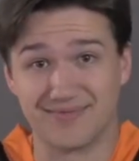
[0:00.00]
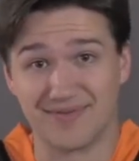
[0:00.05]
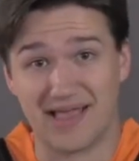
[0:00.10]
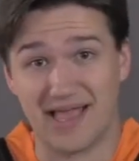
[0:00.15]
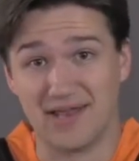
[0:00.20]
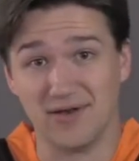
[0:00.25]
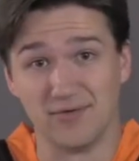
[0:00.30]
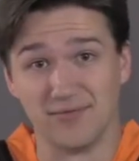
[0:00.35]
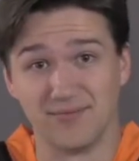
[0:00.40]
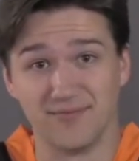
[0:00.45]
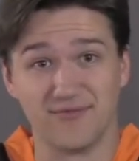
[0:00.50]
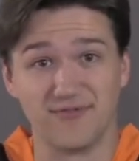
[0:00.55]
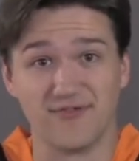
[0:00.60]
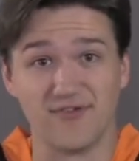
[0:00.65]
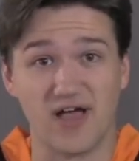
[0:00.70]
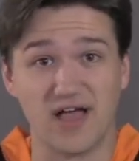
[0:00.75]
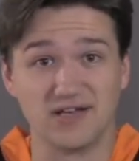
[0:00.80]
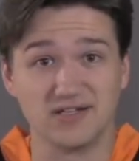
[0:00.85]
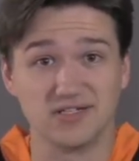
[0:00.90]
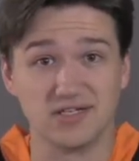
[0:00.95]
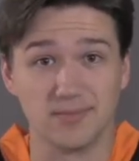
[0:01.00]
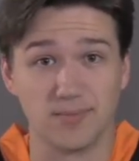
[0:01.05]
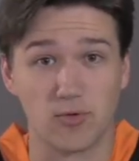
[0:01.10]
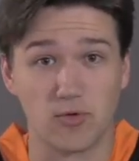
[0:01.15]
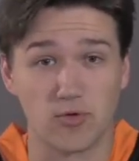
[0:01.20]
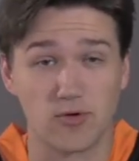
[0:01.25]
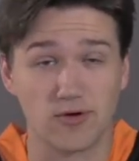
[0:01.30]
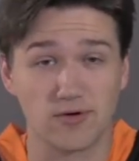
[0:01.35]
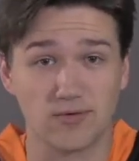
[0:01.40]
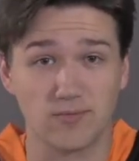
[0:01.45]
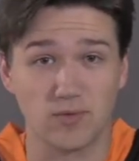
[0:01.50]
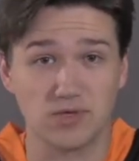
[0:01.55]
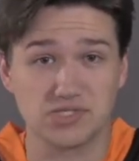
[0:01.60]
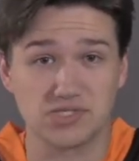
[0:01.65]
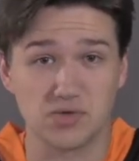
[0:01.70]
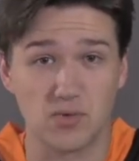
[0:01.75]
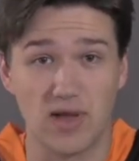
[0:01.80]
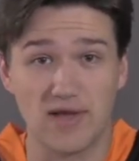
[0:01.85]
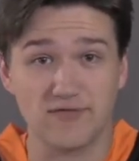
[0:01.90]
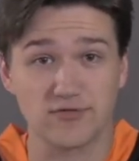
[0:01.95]
I don't find it abhorrent
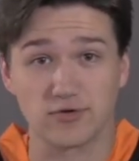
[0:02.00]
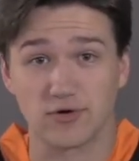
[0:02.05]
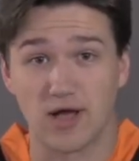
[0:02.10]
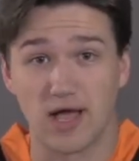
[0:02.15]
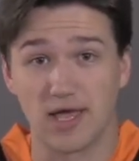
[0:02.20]
whatsoever.